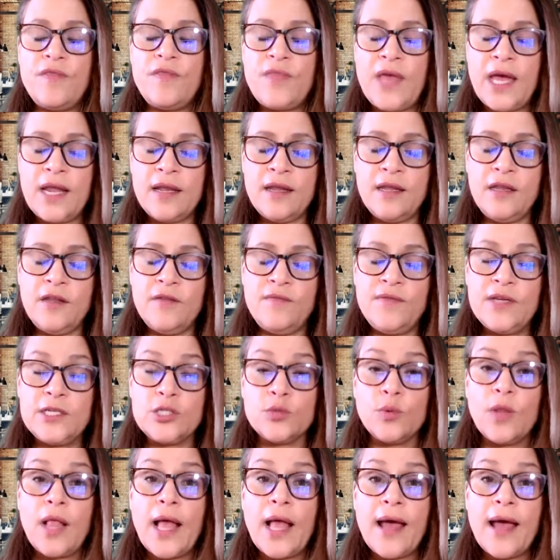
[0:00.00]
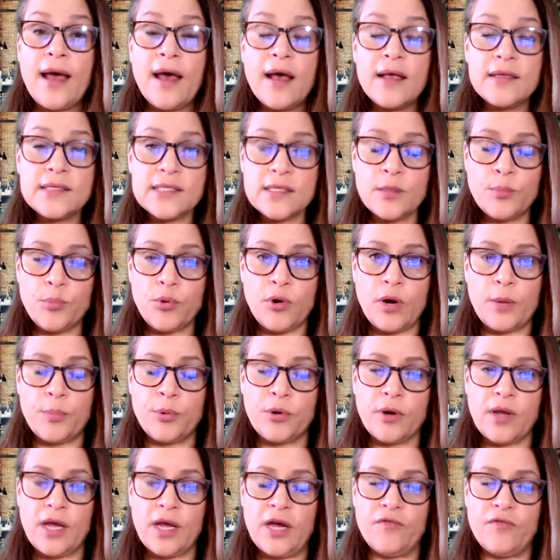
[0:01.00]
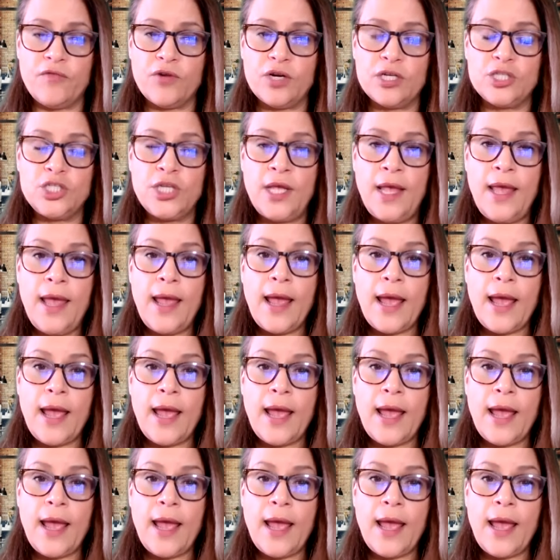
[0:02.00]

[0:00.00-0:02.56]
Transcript: that that individual has the proper coverage